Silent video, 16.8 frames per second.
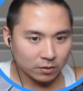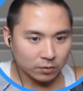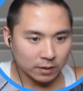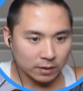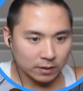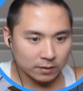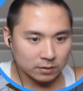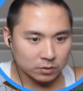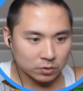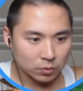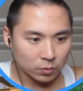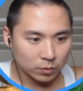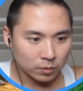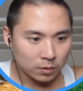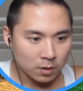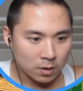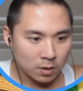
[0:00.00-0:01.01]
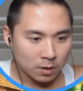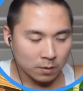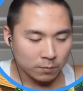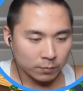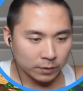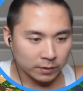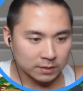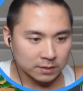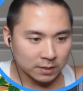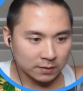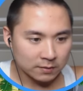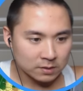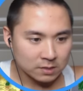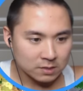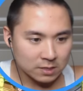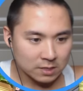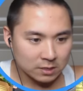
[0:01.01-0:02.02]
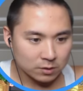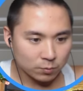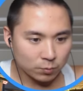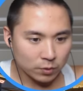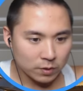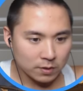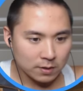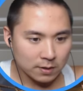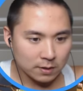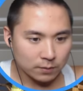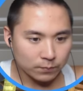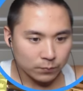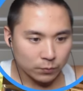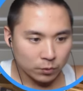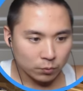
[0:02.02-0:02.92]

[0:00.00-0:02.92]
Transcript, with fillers: Okay, that's cool. But uh, this is actually pretty neat.